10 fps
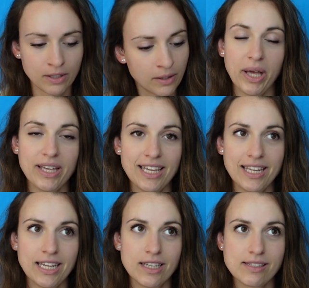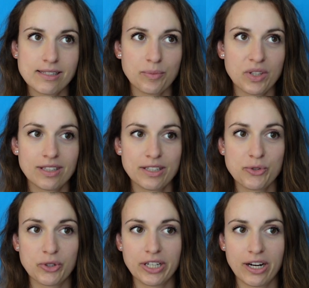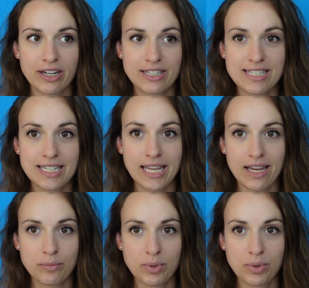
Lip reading: But it is something that is really hard to get